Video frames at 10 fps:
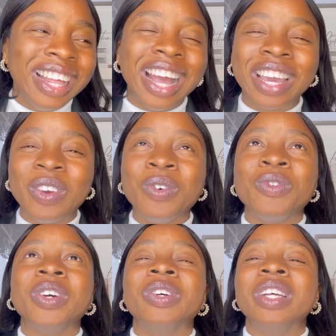like, you
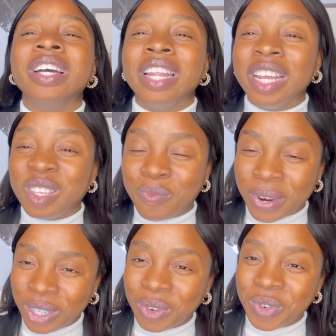feel that
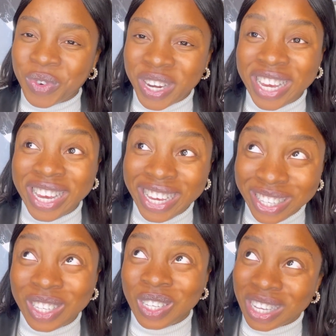depression will really
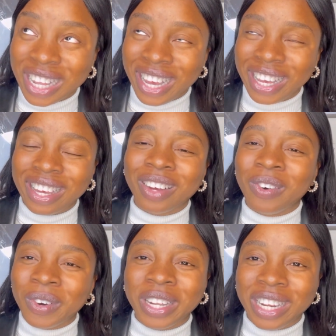hit you, like,
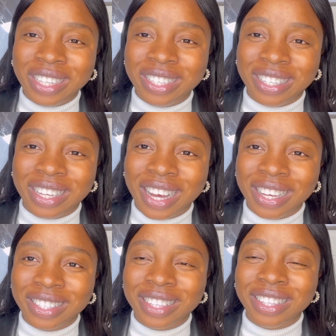go on LinkedIn,
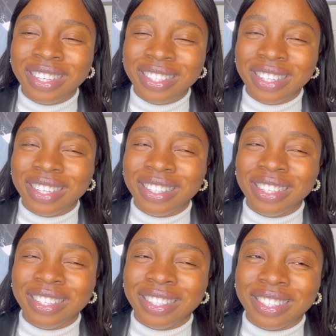guys.
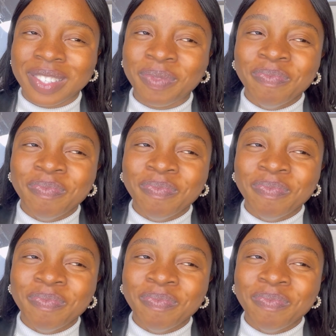LinkedIn is